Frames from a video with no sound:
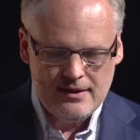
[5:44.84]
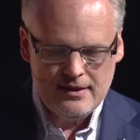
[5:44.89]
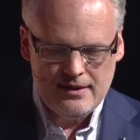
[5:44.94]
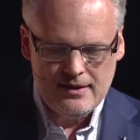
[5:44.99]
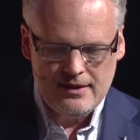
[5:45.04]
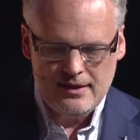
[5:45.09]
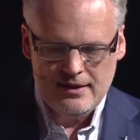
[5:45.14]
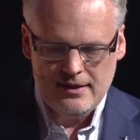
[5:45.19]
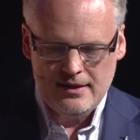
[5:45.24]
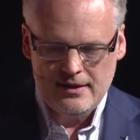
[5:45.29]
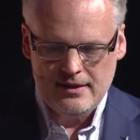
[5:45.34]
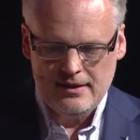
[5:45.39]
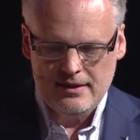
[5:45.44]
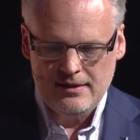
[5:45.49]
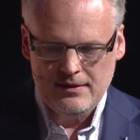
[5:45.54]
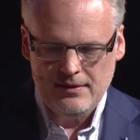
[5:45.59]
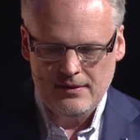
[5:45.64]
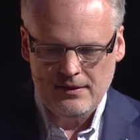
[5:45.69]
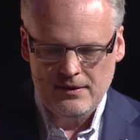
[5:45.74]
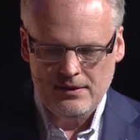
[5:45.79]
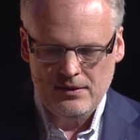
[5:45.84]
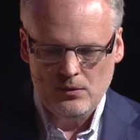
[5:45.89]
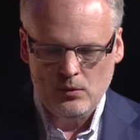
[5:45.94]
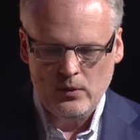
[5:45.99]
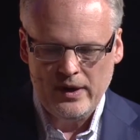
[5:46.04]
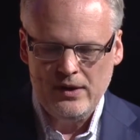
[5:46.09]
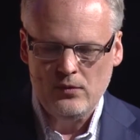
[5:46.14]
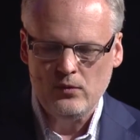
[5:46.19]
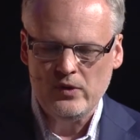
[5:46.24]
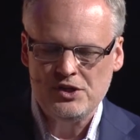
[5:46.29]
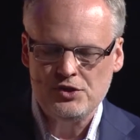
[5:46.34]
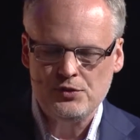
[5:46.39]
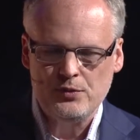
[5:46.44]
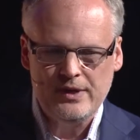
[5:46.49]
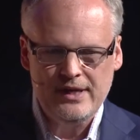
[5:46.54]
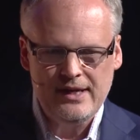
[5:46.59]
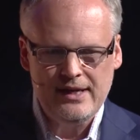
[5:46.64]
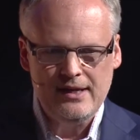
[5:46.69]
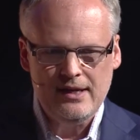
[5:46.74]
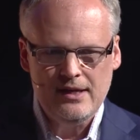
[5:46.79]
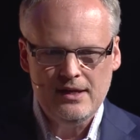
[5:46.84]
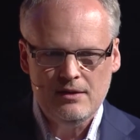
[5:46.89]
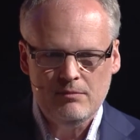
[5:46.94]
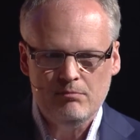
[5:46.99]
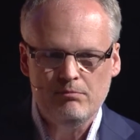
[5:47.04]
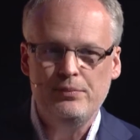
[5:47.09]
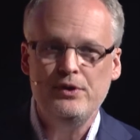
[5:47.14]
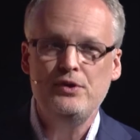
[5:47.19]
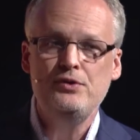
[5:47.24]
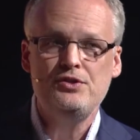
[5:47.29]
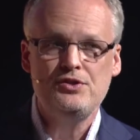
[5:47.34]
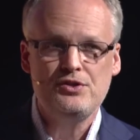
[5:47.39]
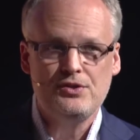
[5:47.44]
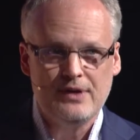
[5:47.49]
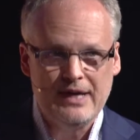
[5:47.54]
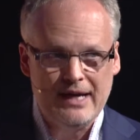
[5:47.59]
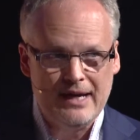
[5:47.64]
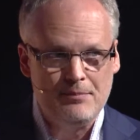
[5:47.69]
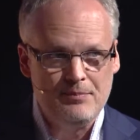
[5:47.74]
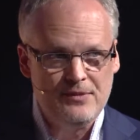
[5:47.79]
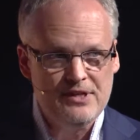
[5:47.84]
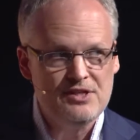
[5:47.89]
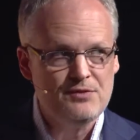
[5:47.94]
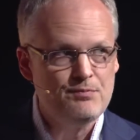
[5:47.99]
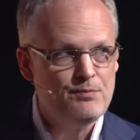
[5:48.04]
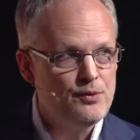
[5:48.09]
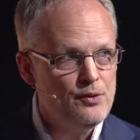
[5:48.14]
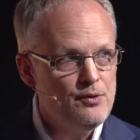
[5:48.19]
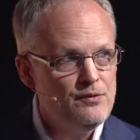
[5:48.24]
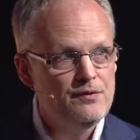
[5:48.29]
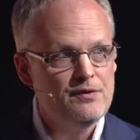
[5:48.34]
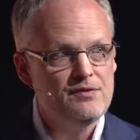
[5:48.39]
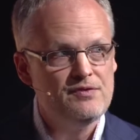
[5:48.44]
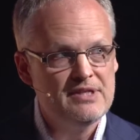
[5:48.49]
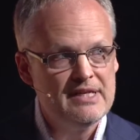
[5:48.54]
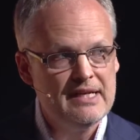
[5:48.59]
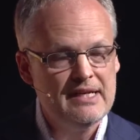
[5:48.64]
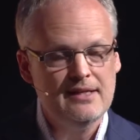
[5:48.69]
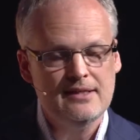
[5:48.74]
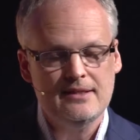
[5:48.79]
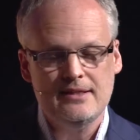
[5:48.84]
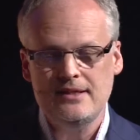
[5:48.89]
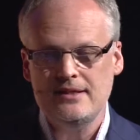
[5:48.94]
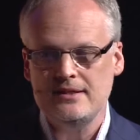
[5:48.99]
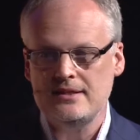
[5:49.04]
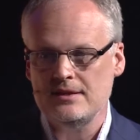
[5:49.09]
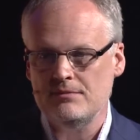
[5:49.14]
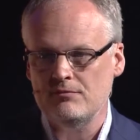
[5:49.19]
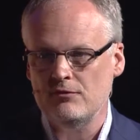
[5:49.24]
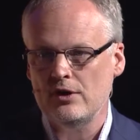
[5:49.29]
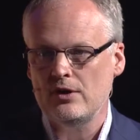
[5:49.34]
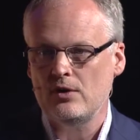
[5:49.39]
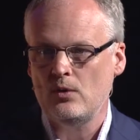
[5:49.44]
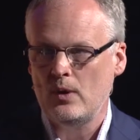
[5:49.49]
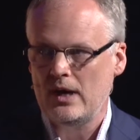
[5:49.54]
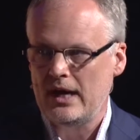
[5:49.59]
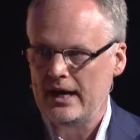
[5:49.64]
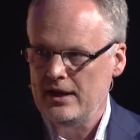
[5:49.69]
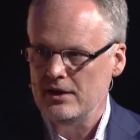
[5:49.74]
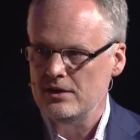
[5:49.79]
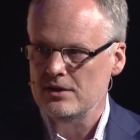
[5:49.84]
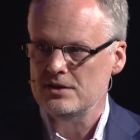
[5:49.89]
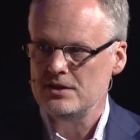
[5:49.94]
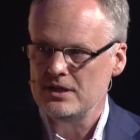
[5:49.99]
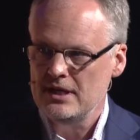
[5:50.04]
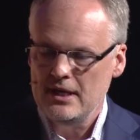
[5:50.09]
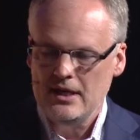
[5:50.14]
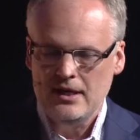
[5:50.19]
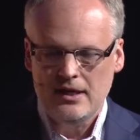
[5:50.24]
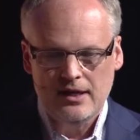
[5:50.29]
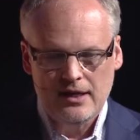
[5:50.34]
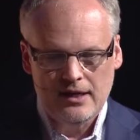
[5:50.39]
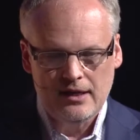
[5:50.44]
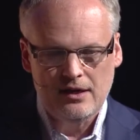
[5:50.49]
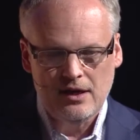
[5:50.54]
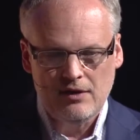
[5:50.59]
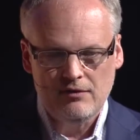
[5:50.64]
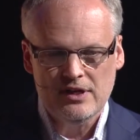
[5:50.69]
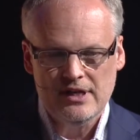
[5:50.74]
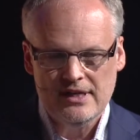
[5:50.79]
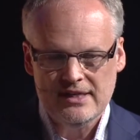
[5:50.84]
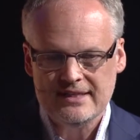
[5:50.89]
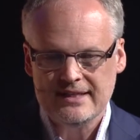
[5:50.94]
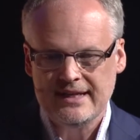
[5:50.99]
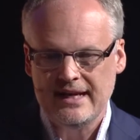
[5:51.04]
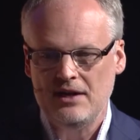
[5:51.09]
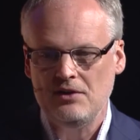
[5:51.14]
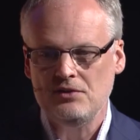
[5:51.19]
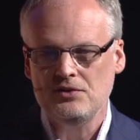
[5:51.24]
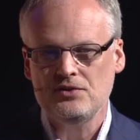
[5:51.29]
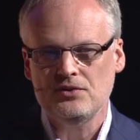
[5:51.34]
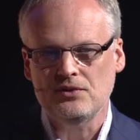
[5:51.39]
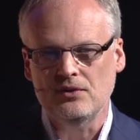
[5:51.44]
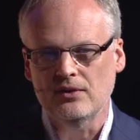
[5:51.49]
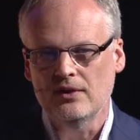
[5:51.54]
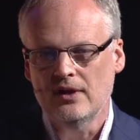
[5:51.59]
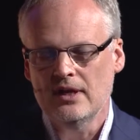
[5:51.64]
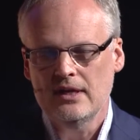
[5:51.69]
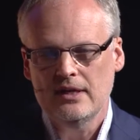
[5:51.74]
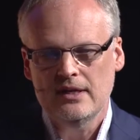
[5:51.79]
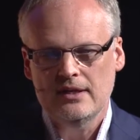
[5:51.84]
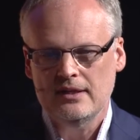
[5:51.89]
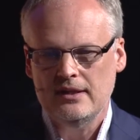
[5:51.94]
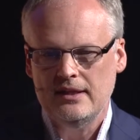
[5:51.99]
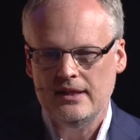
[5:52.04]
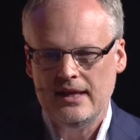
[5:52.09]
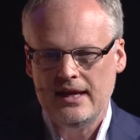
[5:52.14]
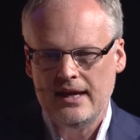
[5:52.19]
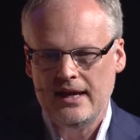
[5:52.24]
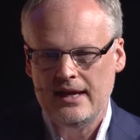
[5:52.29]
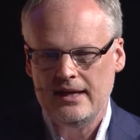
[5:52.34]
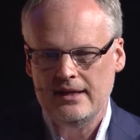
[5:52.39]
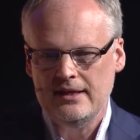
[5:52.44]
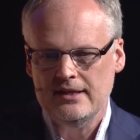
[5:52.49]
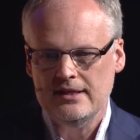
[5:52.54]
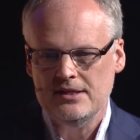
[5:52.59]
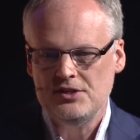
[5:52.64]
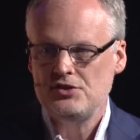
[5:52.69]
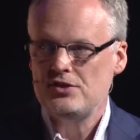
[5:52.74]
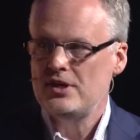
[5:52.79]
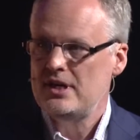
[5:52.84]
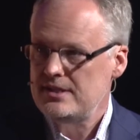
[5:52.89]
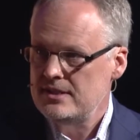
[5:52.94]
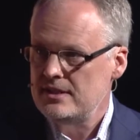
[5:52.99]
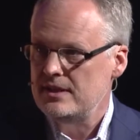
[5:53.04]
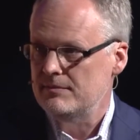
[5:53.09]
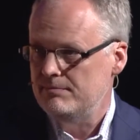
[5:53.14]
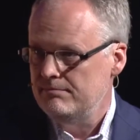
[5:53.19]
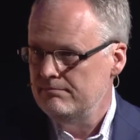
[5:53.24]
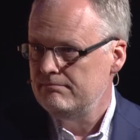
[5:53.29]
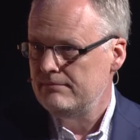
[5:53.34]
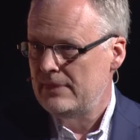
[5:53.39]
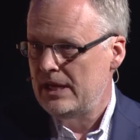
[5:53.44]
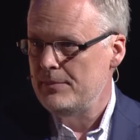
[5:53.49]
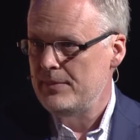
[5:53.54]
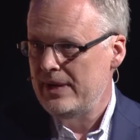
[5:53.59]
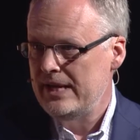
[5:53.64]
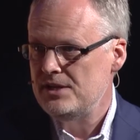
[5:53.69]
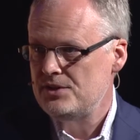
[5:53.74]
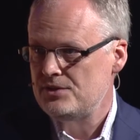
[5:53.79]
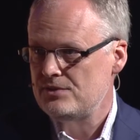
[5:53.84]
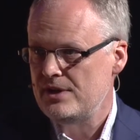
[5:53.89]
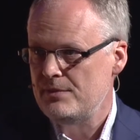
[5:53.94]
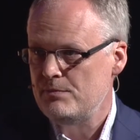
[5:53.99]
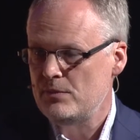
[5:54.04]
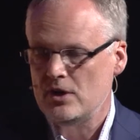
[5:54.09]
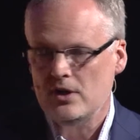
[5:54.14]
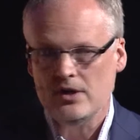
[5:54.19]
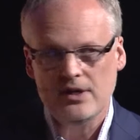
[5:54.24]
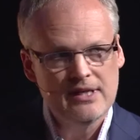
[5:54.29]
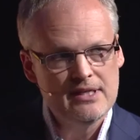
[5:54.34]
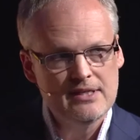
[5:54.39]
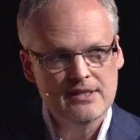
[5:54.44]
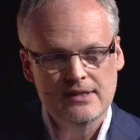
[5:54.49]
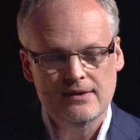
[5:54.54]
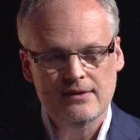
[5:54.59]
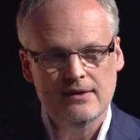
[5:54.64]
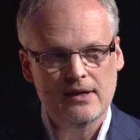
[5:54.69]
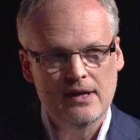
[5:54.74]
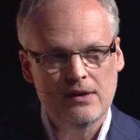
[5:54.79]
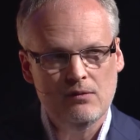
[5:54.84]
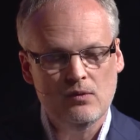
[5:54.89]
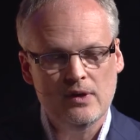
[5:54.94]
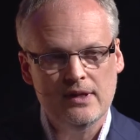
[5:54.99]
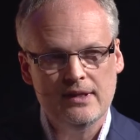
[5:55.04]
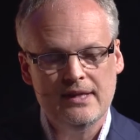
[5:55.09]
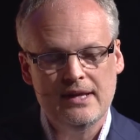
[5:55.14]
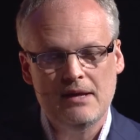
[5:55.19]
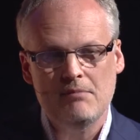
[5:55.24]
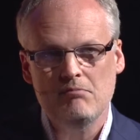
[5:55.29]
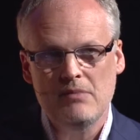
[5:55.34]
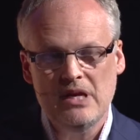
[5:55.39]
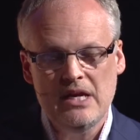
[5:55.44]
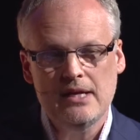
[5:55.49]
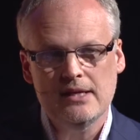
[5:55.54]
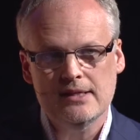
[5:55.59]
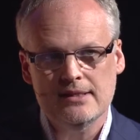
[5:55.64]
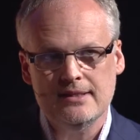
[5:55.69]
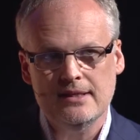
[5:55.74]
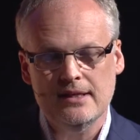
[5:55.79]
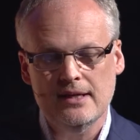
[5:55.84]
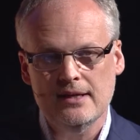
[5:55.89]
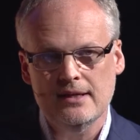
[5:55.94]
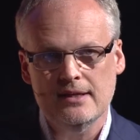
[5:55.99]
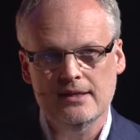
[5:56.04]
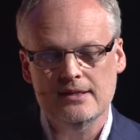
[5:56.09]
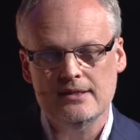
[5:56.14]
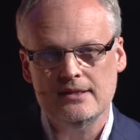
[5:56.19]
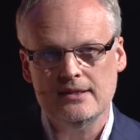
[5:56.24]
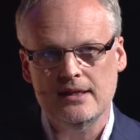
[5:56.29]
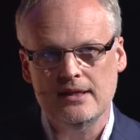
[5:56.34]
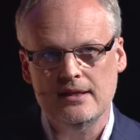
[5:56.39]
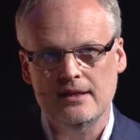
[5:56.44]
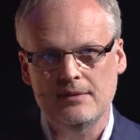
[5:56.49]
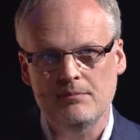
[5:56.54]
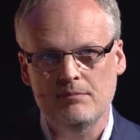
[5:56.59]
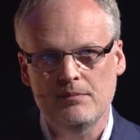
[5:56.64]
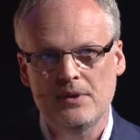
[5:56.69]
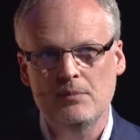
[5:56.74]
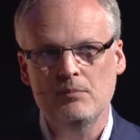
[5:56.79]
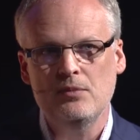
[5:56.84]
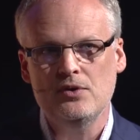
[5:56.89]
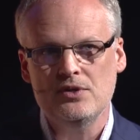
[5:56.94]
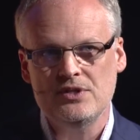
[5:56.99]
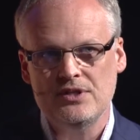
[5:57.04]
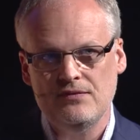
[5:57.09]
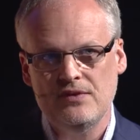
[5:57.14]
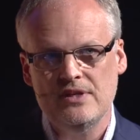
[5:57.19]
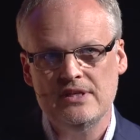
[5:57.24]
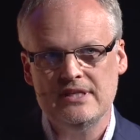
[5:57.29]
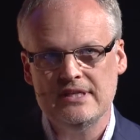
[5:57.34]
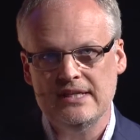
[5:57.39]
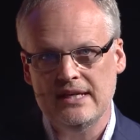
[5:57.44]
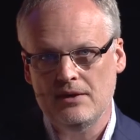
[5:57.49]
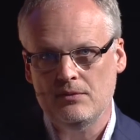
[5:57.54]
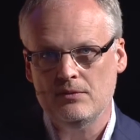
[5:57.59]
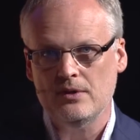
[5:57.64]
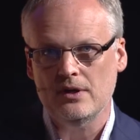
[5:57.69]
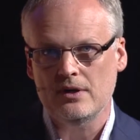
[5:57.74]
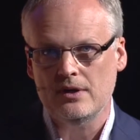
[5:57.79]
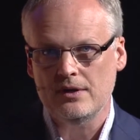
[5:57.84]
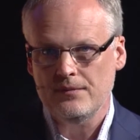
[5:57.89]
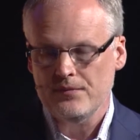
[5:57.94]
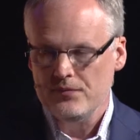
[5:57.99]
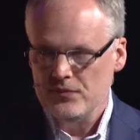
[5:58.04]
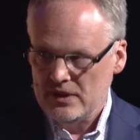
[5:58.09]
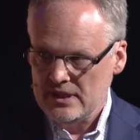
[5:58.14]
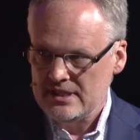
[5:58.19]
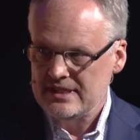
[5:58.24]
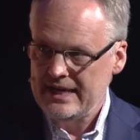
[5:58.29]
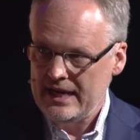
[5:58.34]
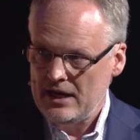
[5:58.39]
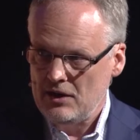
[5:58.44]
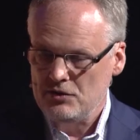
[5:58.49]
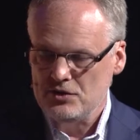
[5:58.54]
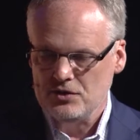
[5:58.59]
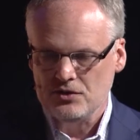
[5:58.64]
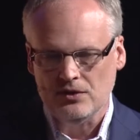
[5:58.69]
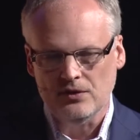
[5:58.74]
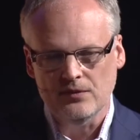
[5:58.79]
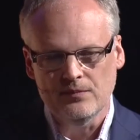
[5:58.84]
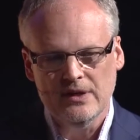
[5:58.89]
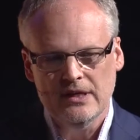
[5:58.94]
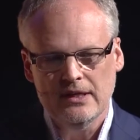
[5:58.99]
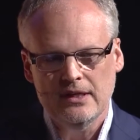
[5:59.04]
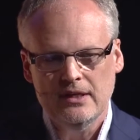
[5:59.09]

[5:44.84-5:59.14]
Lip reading: the way in which we bootstrap this proof-of-stake system requires a governance council that is trusted by mainstream markets. And what that means then is that the members of this network, this council,